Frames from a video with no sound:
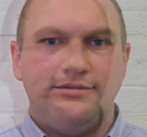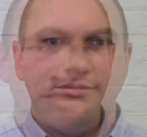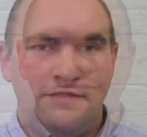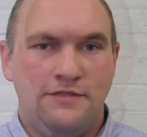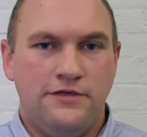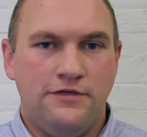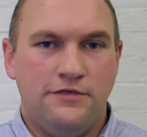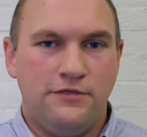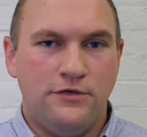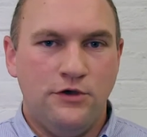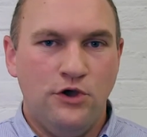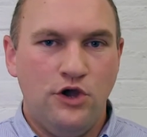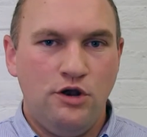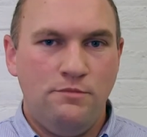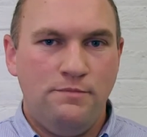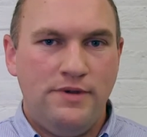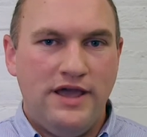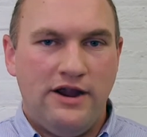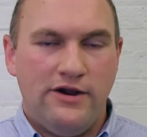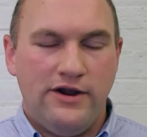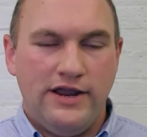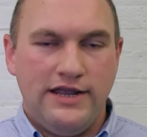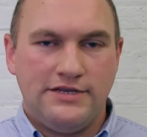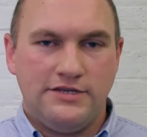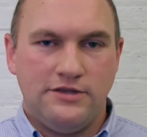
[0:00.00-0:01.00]
The third
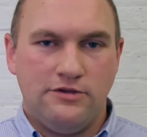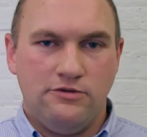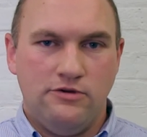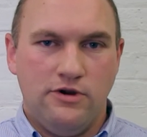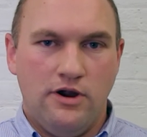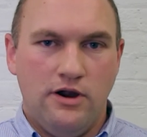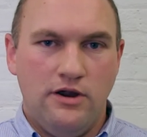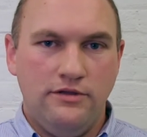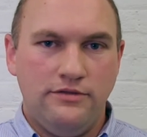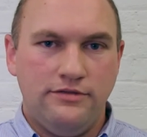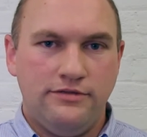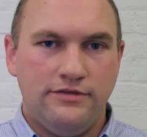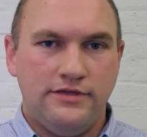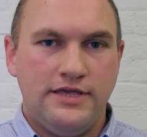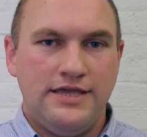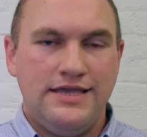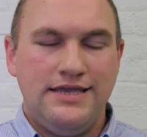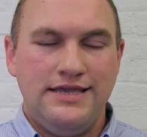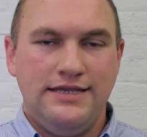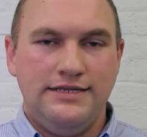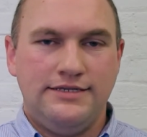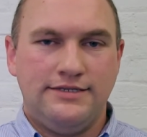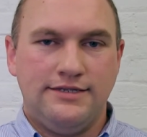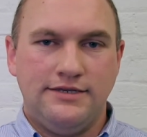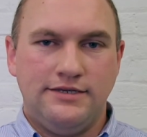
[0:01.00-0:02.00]
barrier to growth
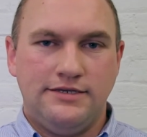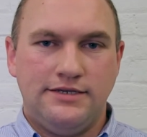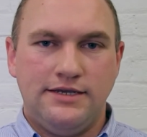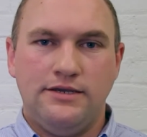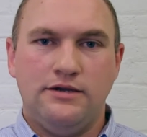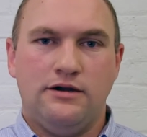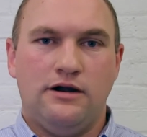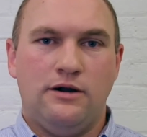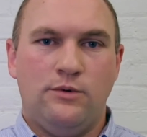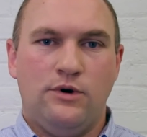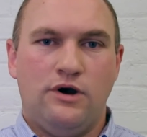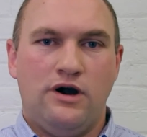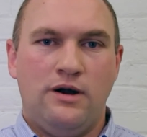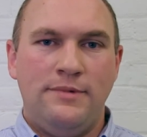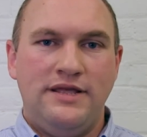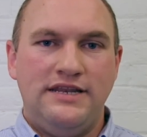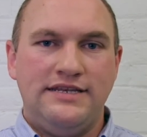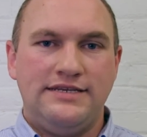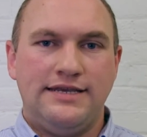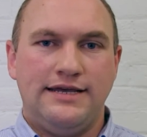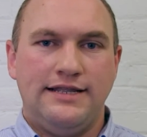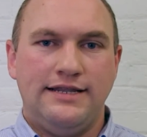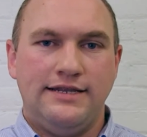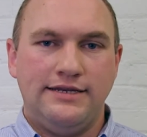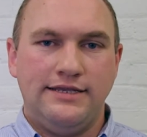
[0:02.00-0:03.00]
is the DIY
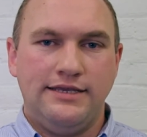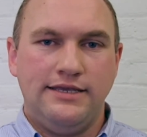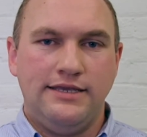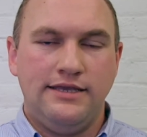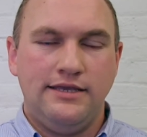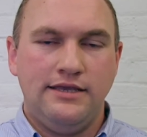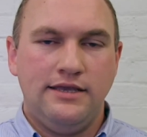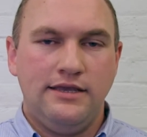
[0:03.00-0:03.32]
mentality.